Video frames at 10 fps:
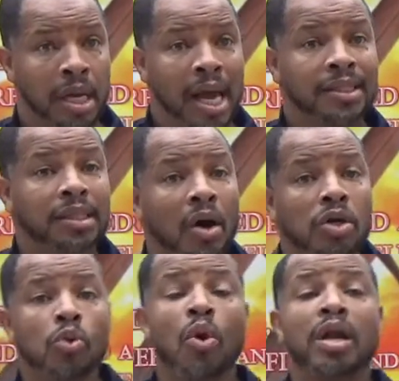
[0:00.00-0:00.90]
And so
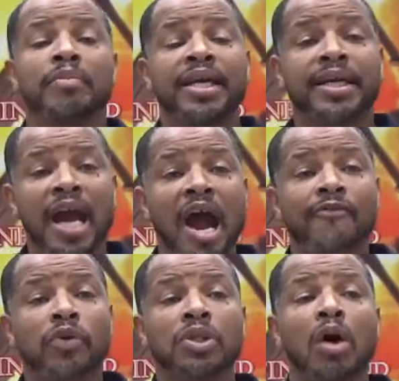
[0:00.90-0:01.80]
you want to be
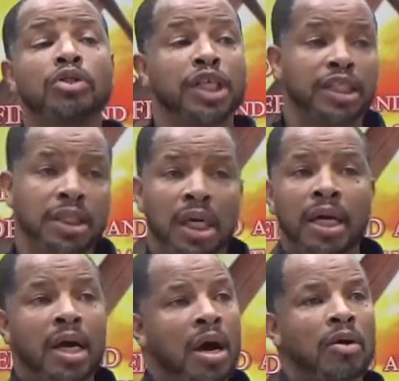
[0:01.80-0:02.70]
careful. Don't just,
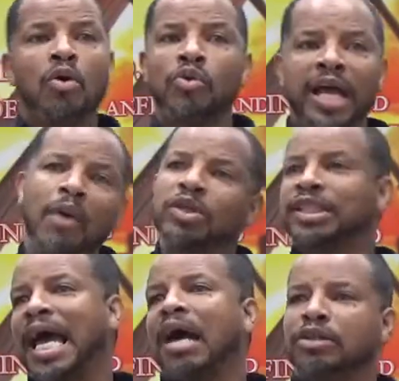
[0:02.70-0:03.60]
ooh, that one
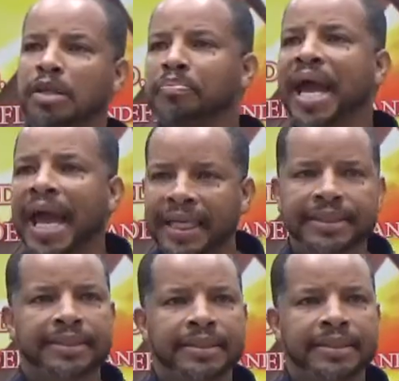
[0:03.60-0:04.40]
sounds the best.